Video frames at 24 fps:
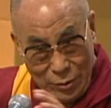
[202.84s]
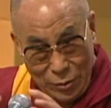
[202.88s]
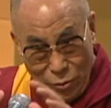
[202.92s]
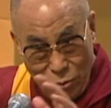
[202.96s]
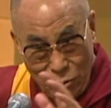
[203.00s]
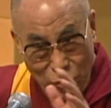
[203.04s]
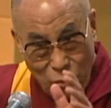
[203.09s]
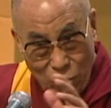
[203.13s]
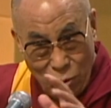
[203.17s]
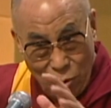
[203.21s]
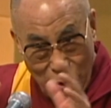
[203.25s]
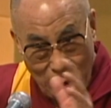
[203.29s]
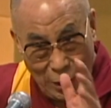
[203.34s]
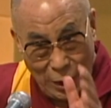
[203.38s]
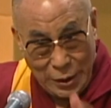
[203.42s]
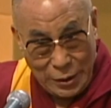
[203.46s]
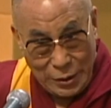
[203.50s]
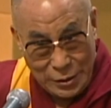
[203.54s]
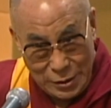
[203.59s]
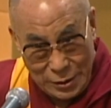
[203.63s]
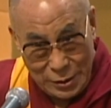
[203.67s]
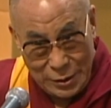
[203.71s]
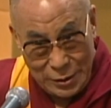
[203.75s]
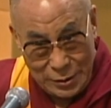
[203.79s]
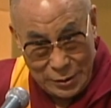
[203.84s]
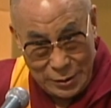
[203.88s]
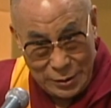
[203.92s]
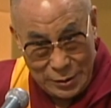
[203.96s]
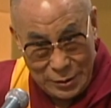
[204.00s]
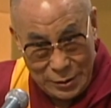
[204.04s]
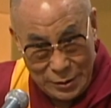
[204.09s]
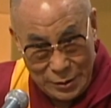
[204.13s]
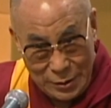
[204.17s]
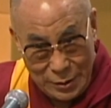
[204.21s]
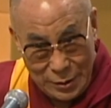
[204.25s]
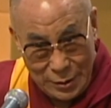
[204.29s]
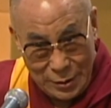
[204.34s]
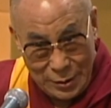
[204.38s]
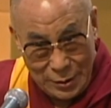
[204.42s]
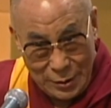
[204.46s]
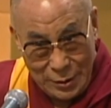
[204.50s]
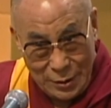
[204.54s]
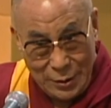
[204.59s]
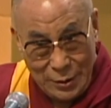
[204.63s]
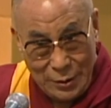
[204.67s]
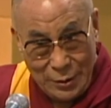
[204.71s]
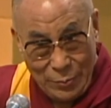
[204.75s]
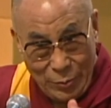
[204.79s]
no light,
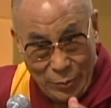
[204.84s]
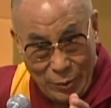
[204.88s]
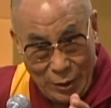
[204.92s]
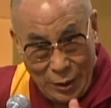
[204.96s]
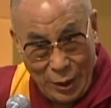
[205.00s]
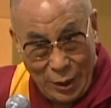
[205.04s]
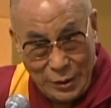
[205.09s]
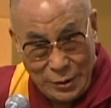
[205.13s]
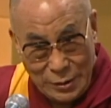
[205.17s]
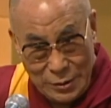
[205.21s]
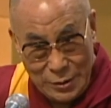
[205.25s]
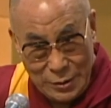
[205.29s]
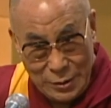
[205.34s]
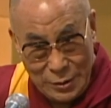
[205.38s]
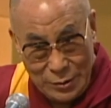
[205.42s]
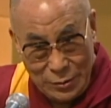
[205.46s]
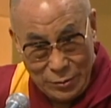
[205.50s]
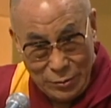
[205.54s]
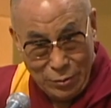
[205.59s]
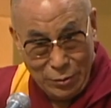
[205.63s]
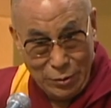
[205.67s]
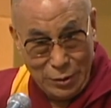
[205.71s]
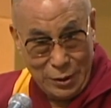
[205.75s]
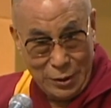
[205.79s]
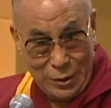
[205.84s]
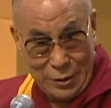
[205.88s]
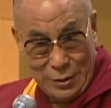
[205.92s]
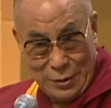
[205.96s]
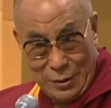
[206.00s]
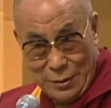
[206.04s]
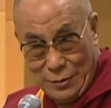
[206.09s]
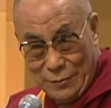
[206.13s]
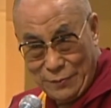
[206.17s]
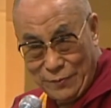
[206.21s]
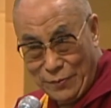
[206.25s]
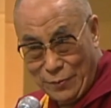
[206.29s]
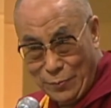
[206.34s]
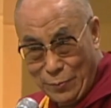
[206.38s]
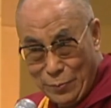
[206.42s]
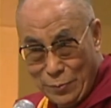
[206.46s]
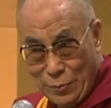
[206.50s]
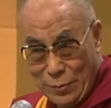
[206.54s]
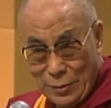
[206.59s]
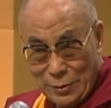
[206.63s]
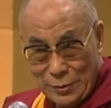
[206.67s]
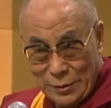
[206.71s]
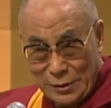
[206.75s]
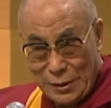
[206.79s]
but light only from
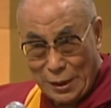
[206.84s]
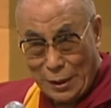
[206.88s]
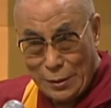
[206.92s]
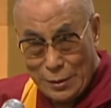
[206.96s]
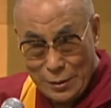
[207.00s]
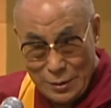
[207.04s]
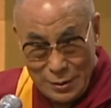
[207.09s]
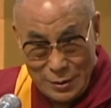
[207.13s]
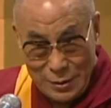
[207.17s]
sun.